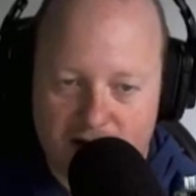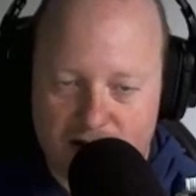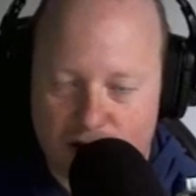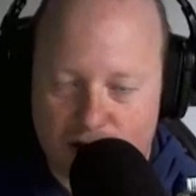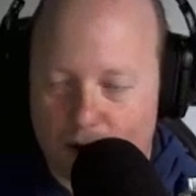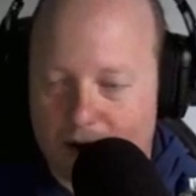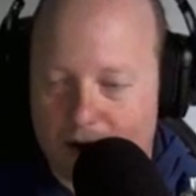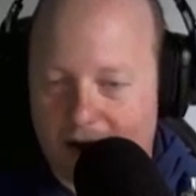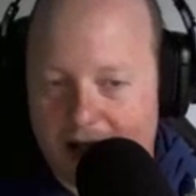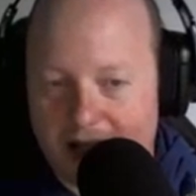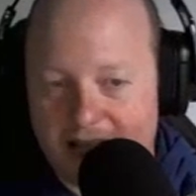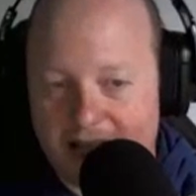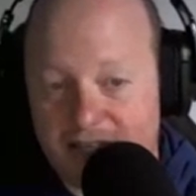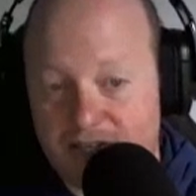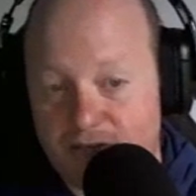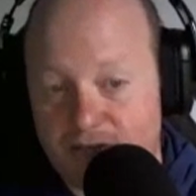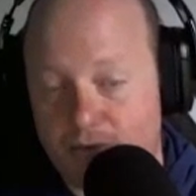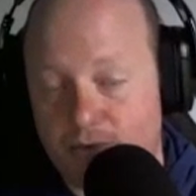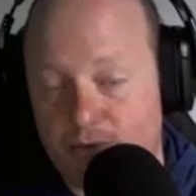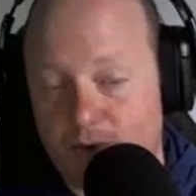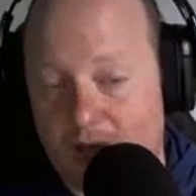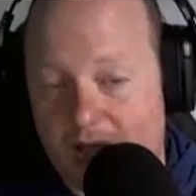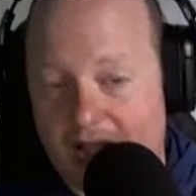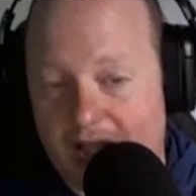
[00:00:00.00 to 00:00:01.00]
So, and I
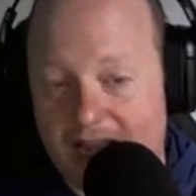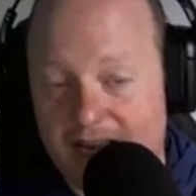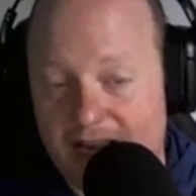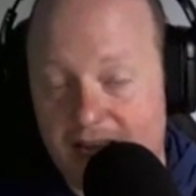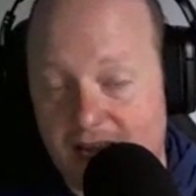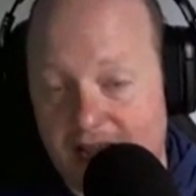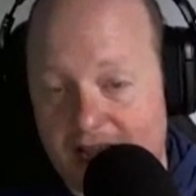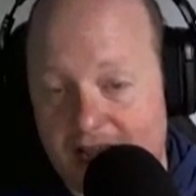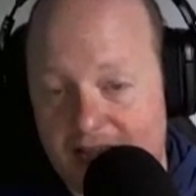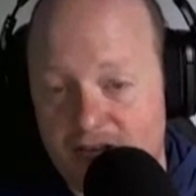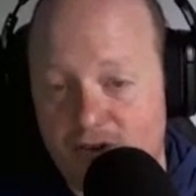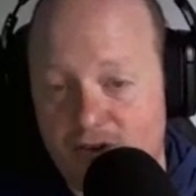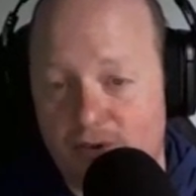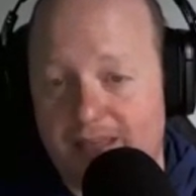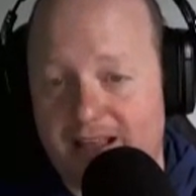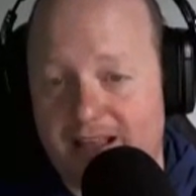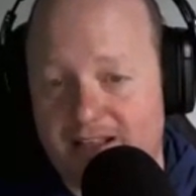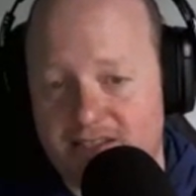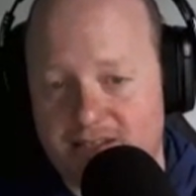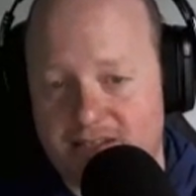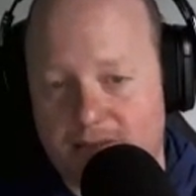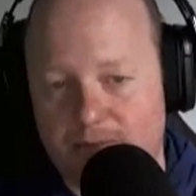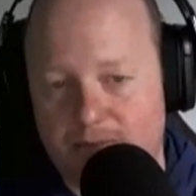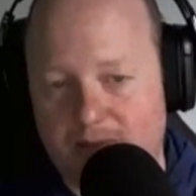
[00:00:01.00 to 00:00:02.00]
do
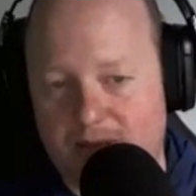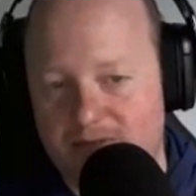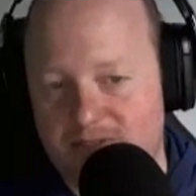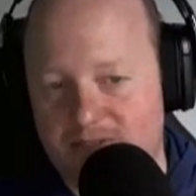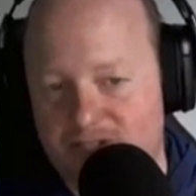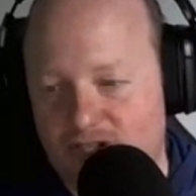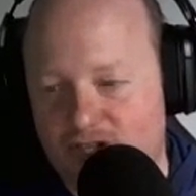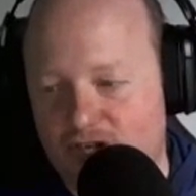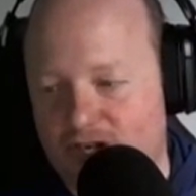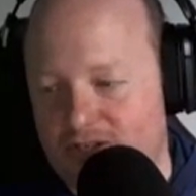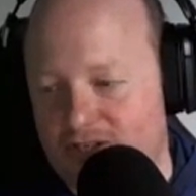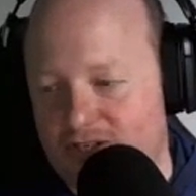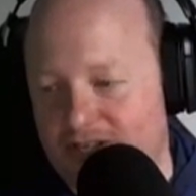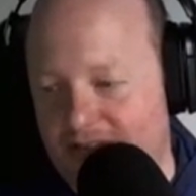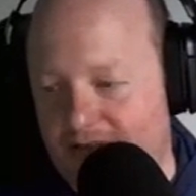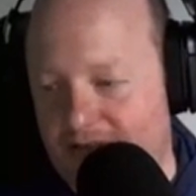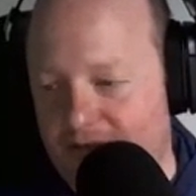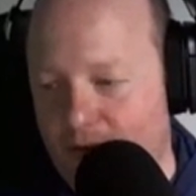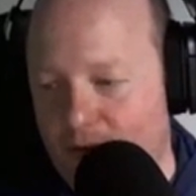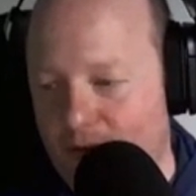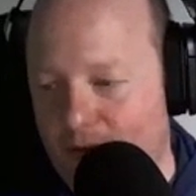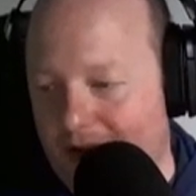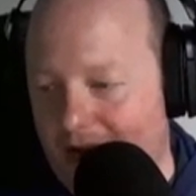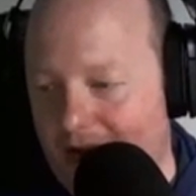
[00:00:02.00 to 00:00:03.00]
that sometimes, just
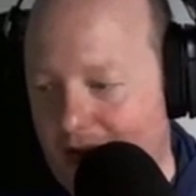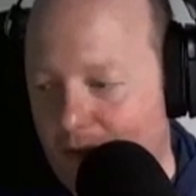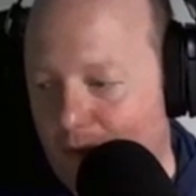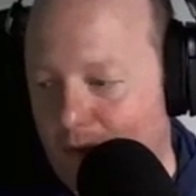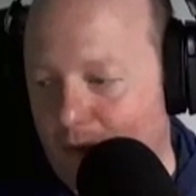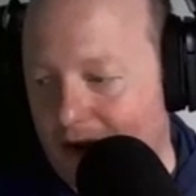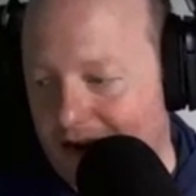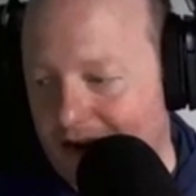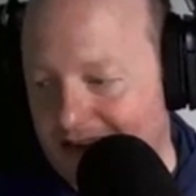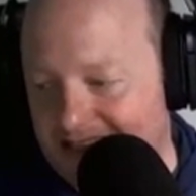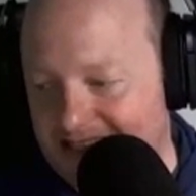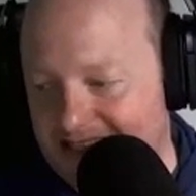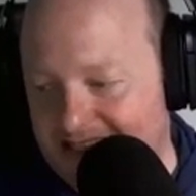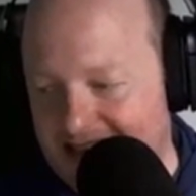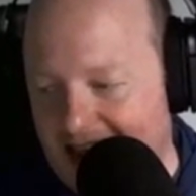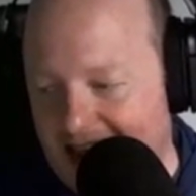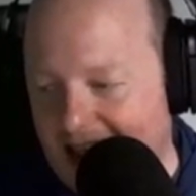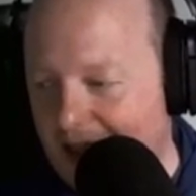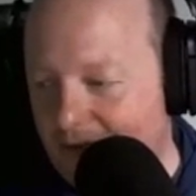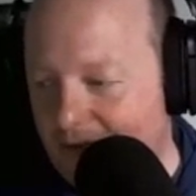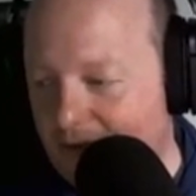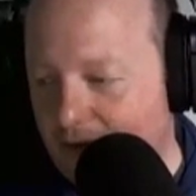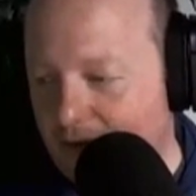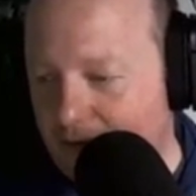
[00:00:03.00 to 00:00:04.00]
even when I want to
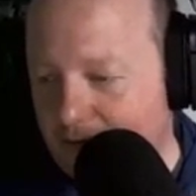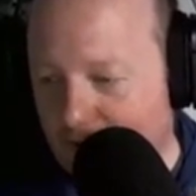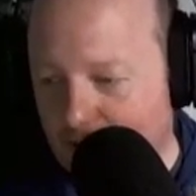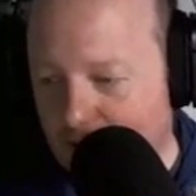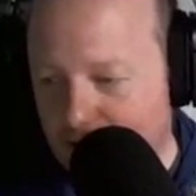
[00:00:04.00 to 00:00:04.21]
save a